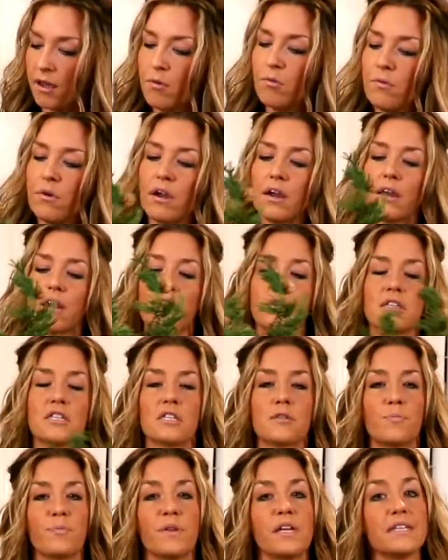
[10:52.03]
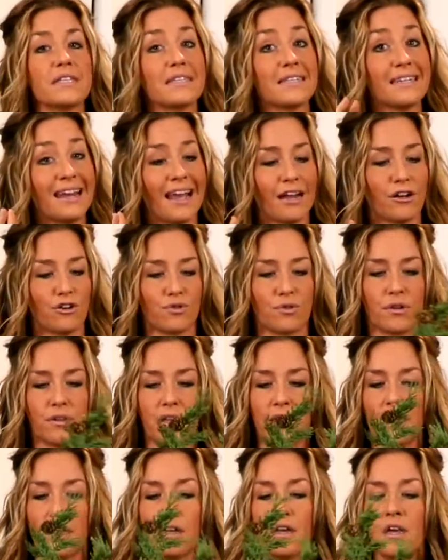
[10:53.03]
where it splits
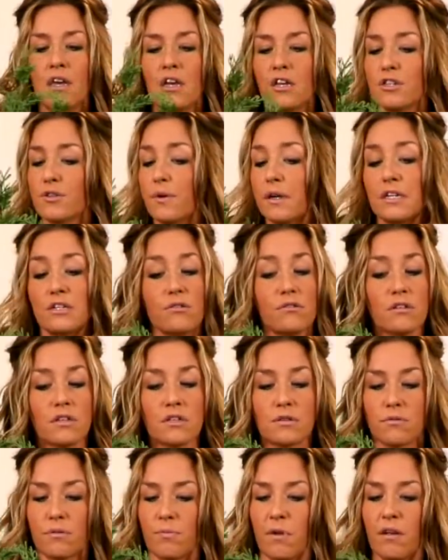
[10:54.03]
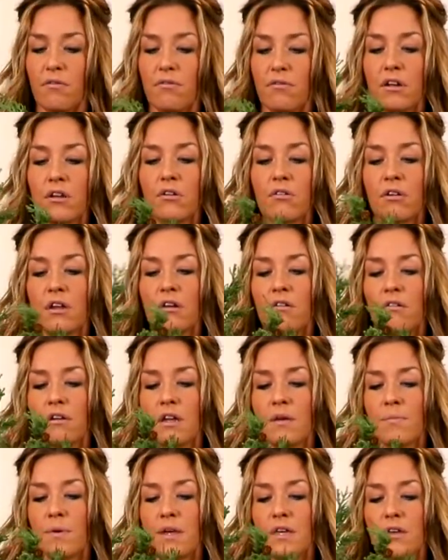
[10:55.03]
naturally. So I do this with my real
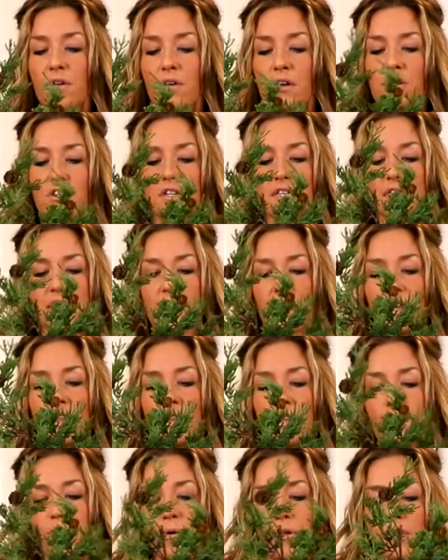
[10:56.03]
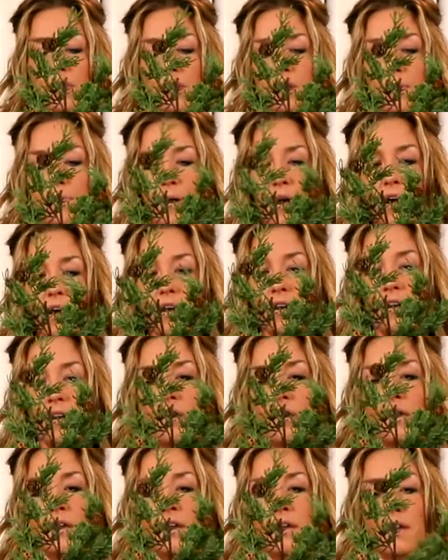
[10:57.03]
greenery, but you can just slightly pull it apart
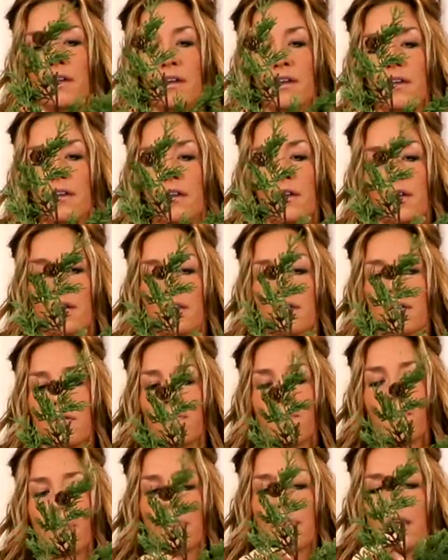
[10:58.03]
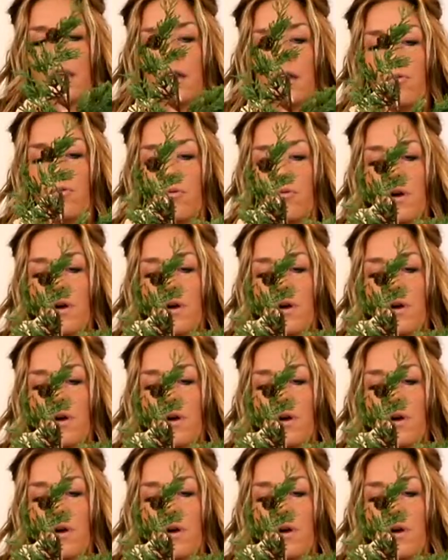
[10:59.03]
and